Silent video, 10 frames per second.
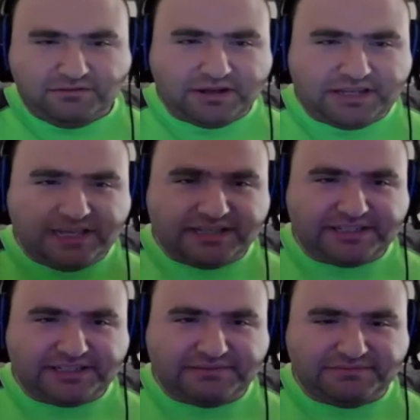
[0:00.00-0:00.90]

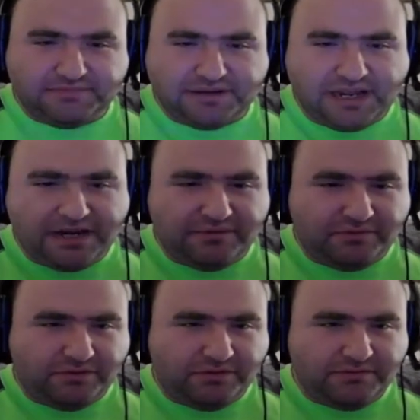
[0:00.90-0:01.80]
Luckiest guy in the
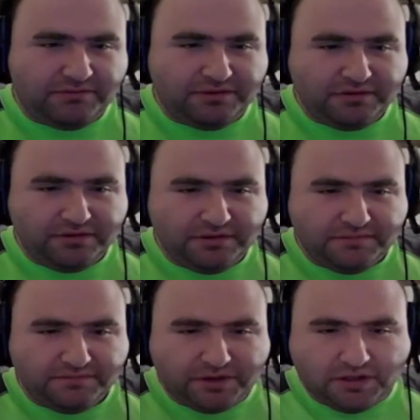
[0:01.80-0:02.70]
world.
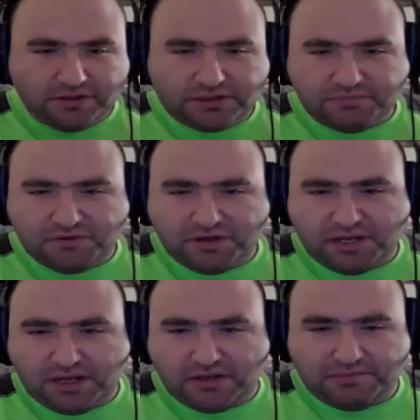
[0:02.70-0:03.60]
Call of the Supreme
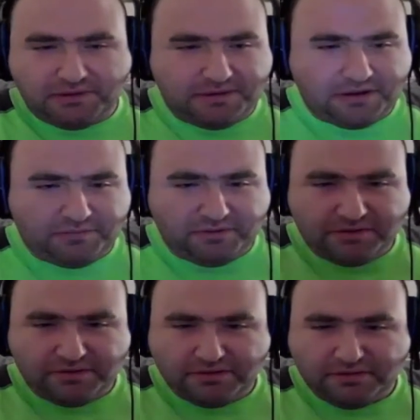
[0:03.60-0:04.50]
King.
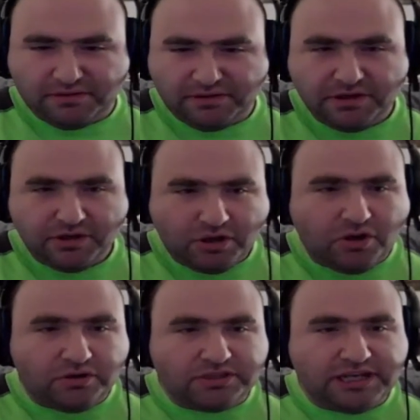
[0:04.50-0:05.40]

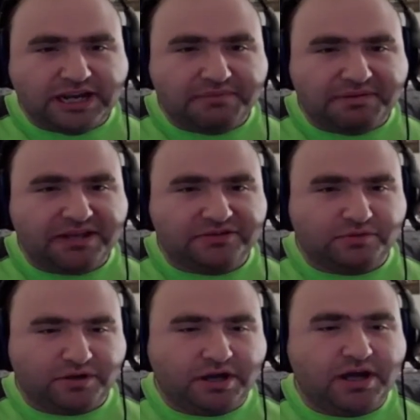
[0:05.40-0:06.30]
ULTI and page
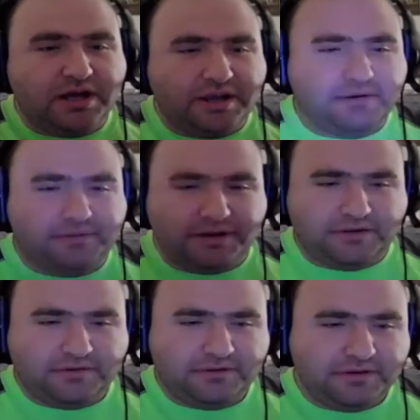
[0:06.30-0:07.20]
one. Ah, here we
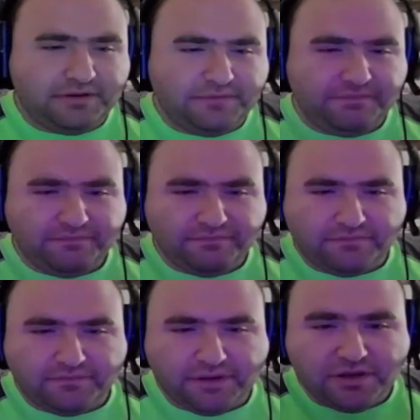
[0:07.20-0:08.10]
go.
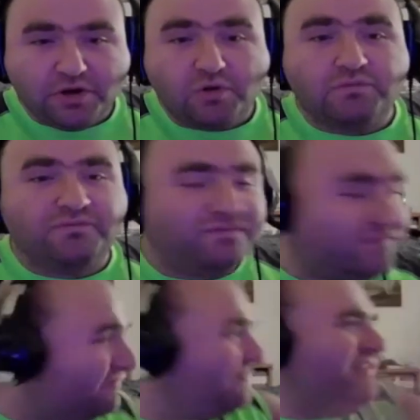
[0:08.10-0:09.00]

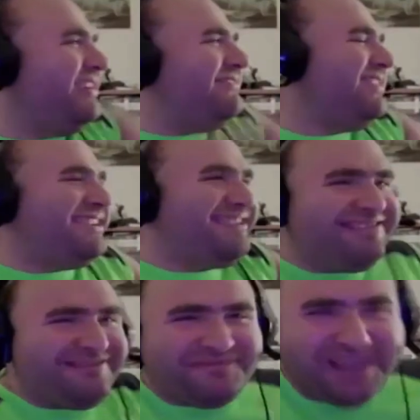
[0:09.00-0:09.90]
Here we
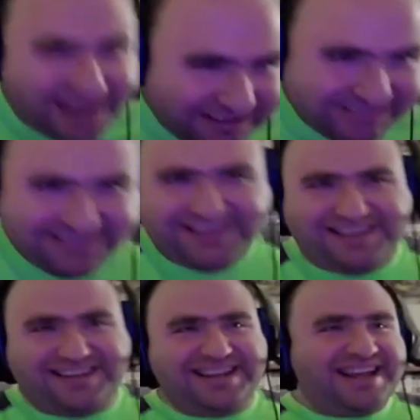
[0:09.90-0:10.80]
go.
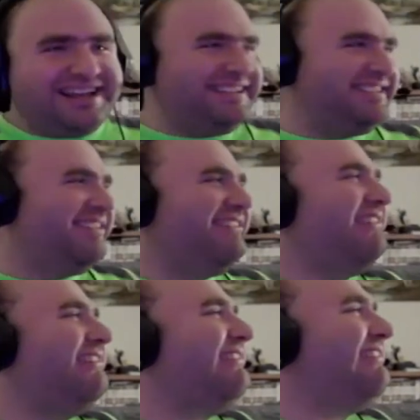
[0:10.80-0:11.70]
Finally. Yes.
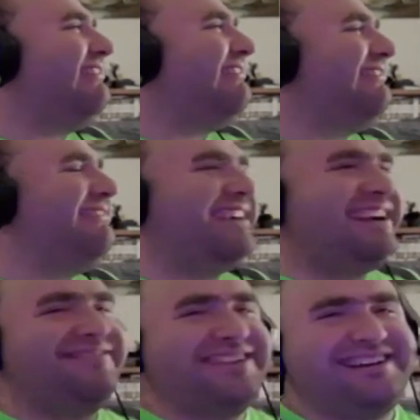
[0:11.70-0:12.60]
Oh,
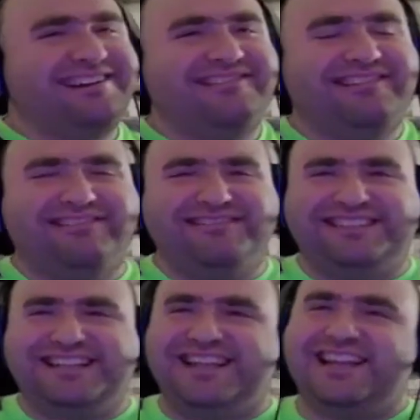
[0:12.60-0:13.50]
here we go.
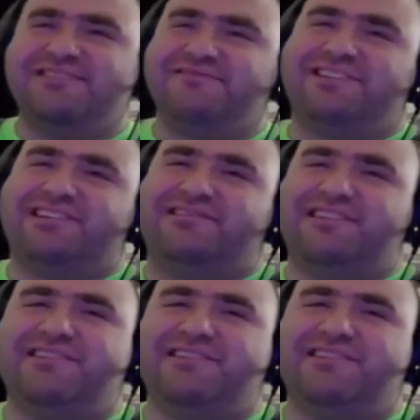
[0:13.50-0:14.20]
ULTI. Here we go.